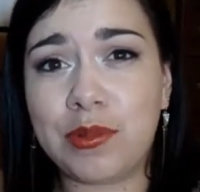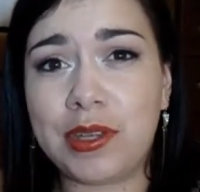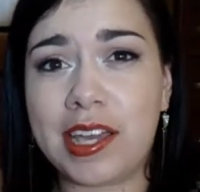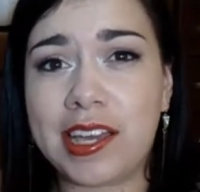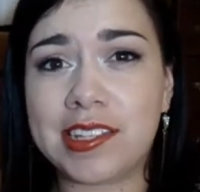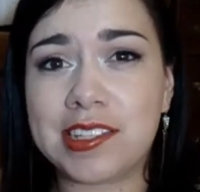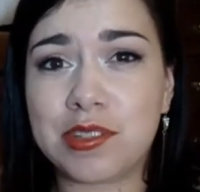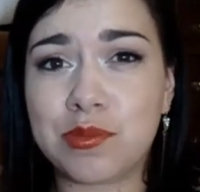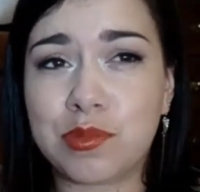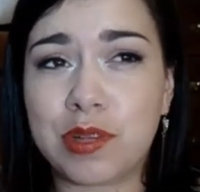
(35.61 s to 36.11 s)
We
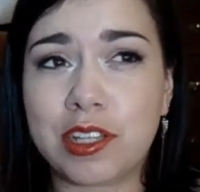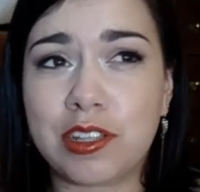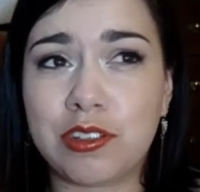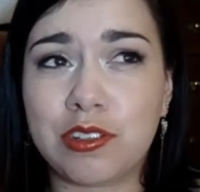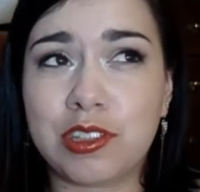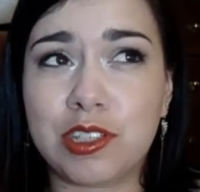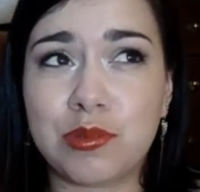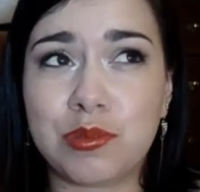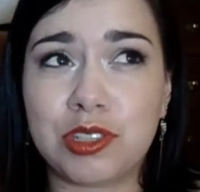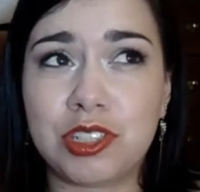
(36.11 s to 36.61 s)
had some
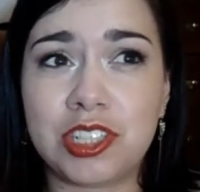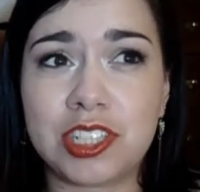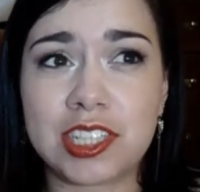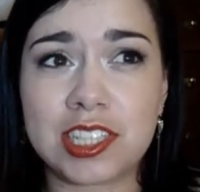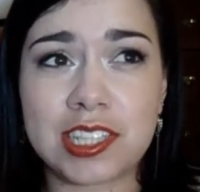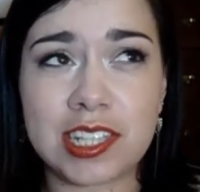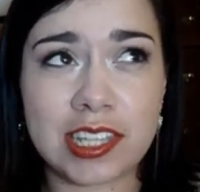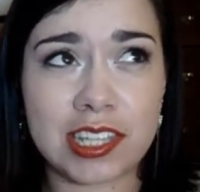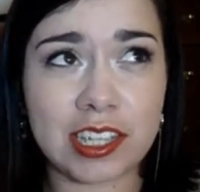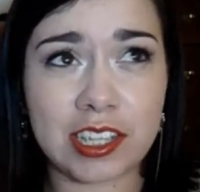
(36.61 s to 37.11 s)
weather that was just
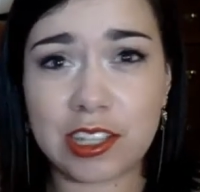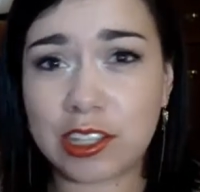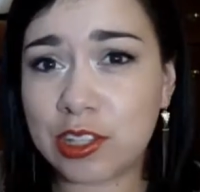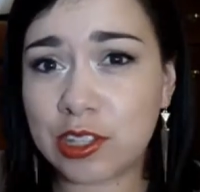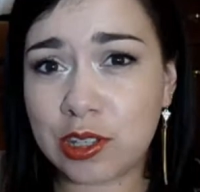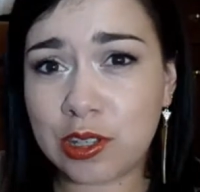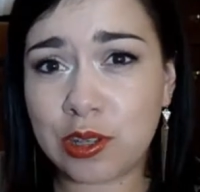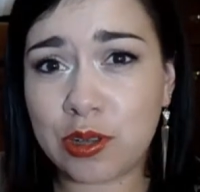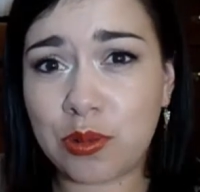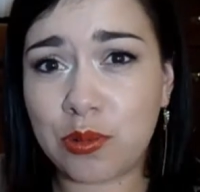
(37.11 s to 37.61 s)
like
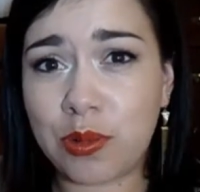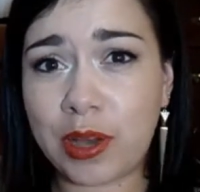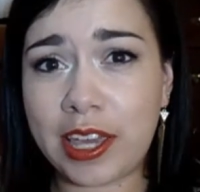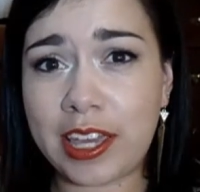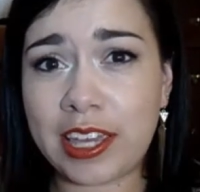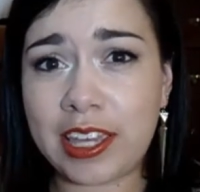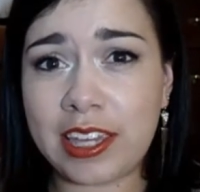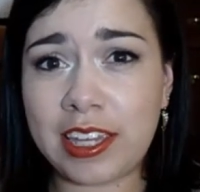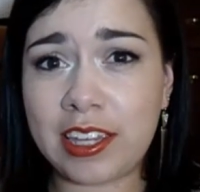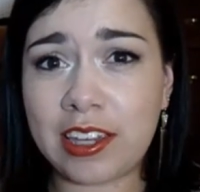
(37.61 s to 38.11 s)

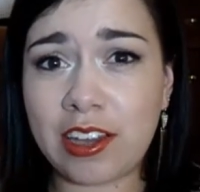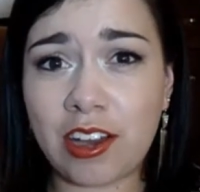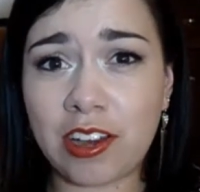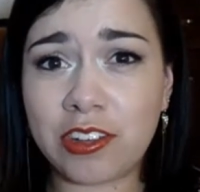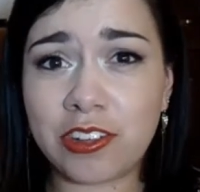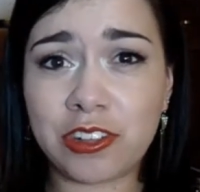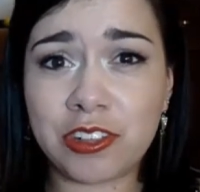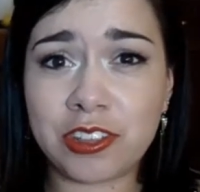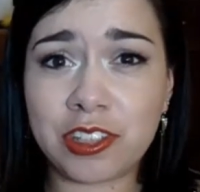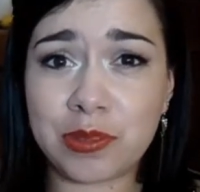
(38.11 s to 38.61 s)
way
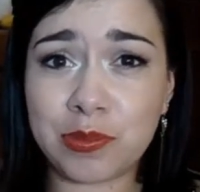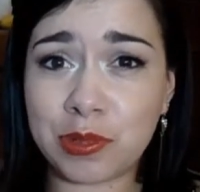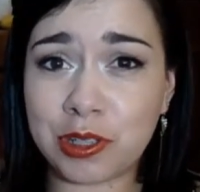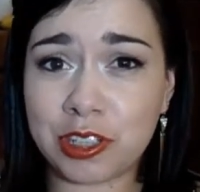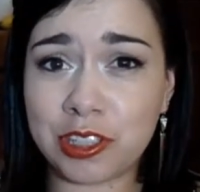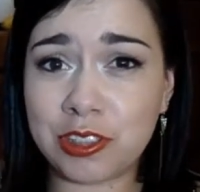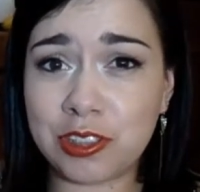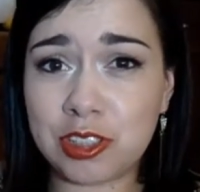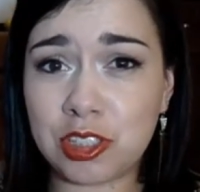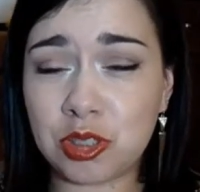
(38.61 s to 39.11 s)
hotter than we're
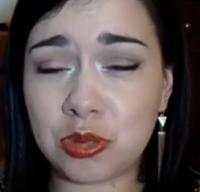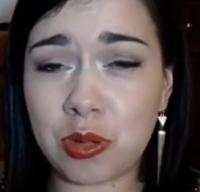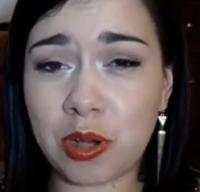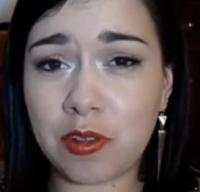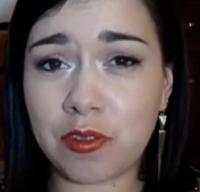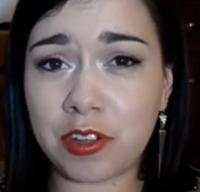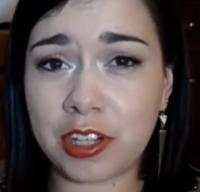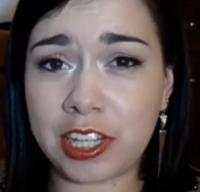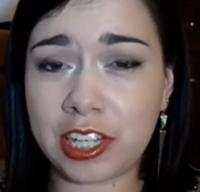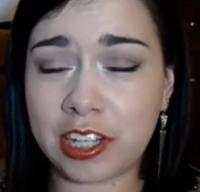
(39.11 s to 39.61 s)
used to
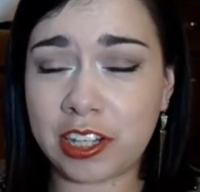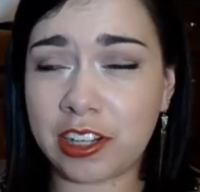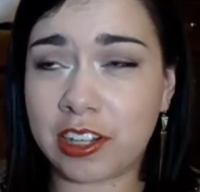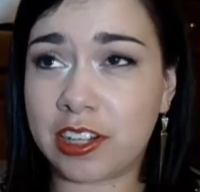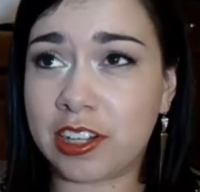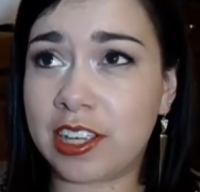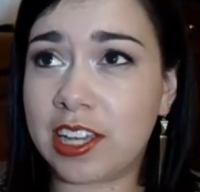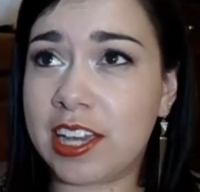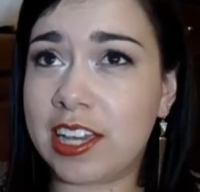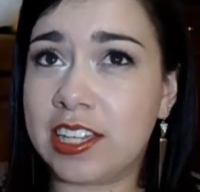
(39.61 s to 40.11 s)
over
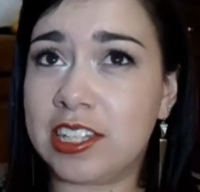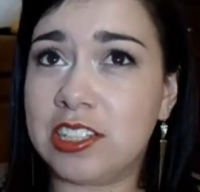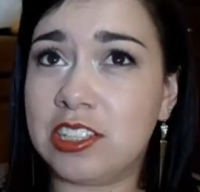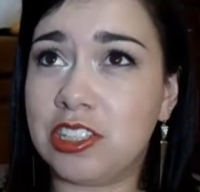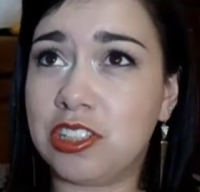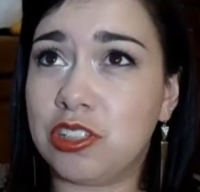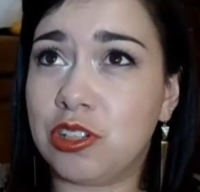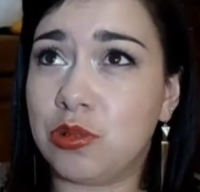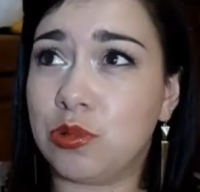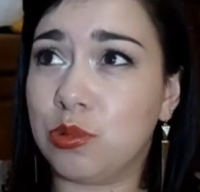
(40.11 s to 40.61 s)
here, and
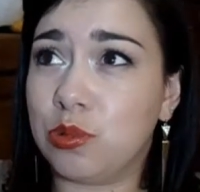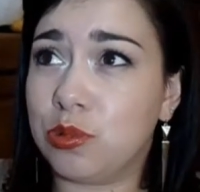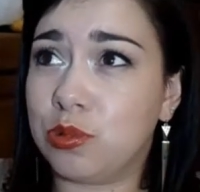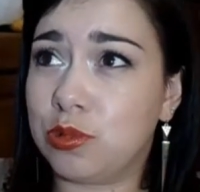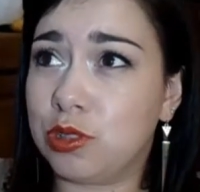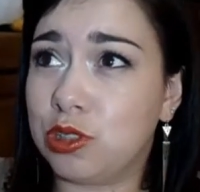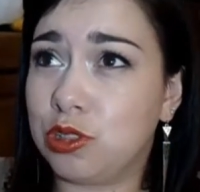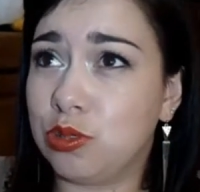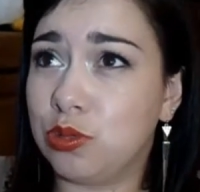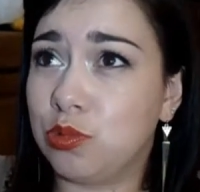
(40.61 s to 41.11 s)
you know,
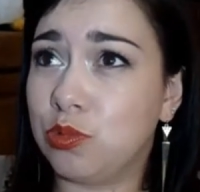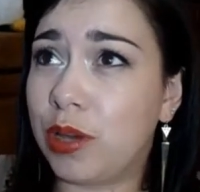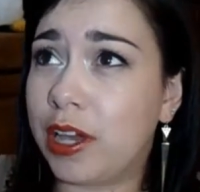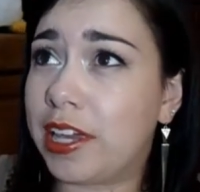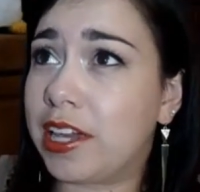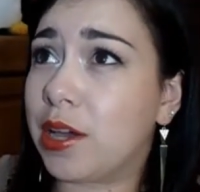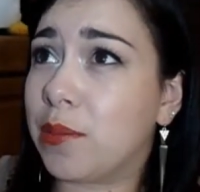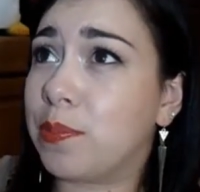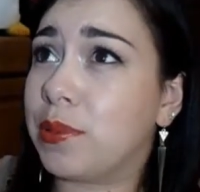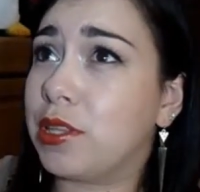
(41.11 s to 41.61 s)
you
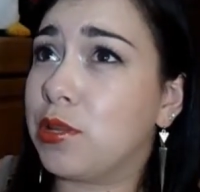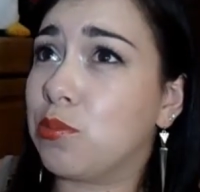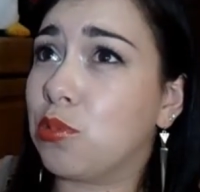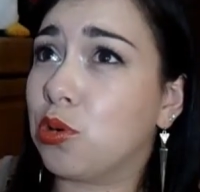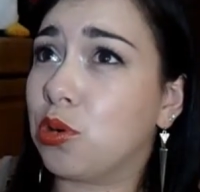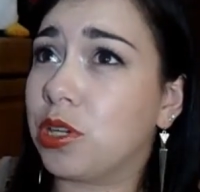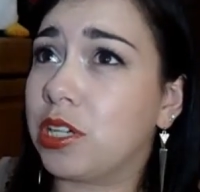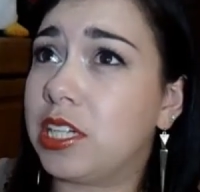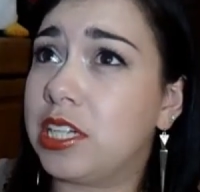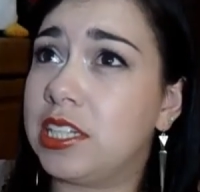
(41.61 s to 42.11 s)
wake up in the
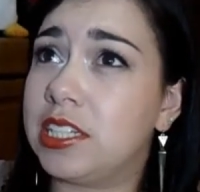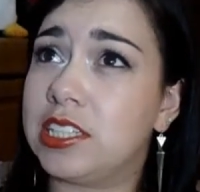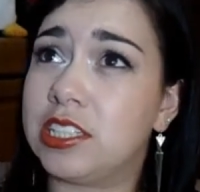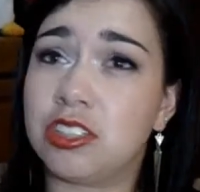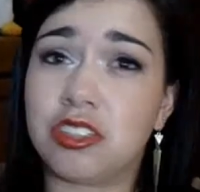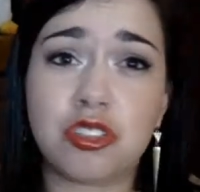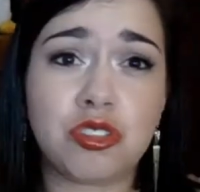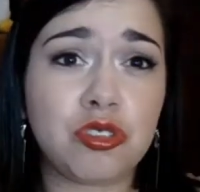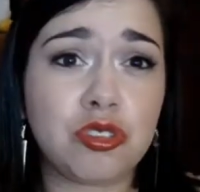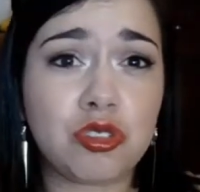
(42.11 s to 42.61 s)
morning
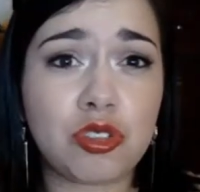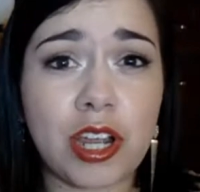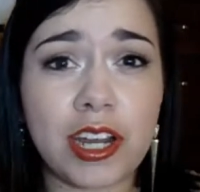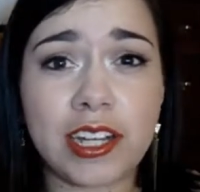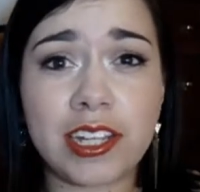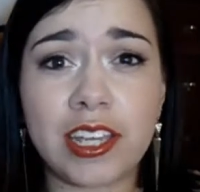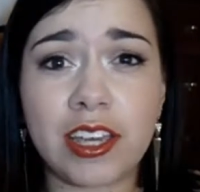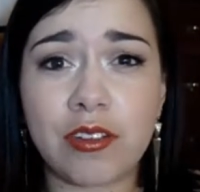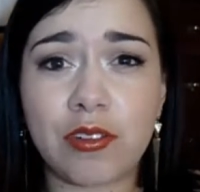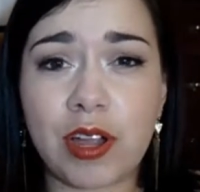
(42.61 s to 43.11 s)
and try
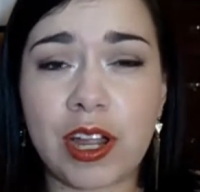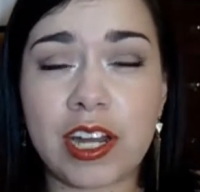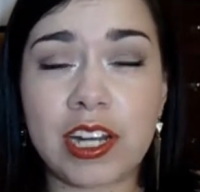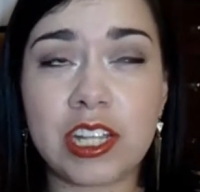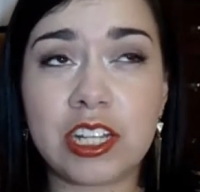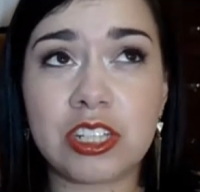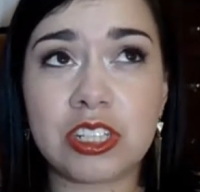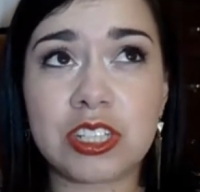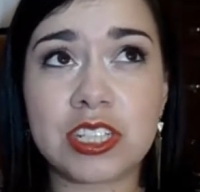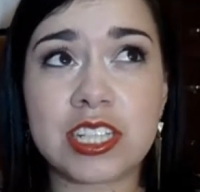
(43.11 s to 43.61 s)
to get ready
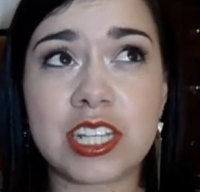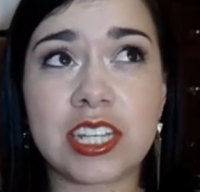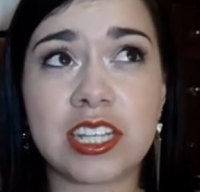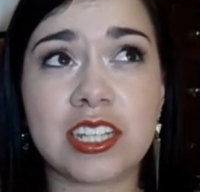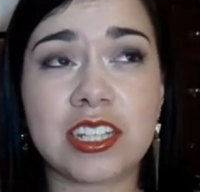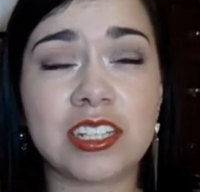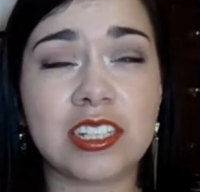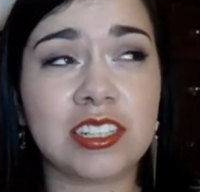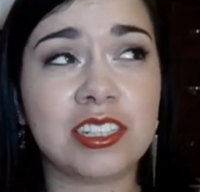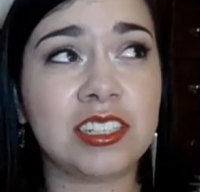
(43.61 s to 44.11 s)
and you're just like,
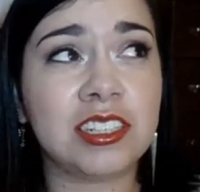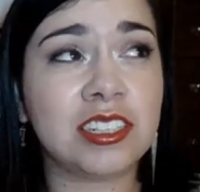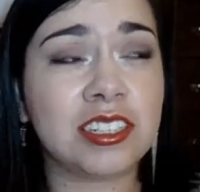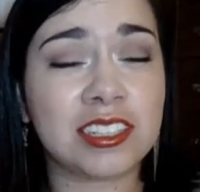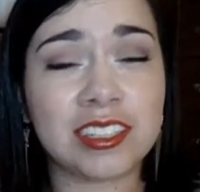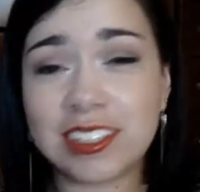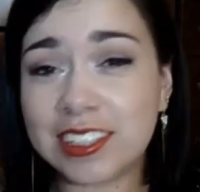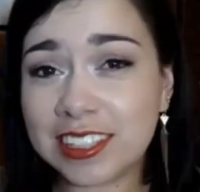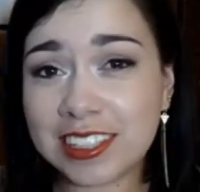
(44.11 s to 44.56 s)
ugh,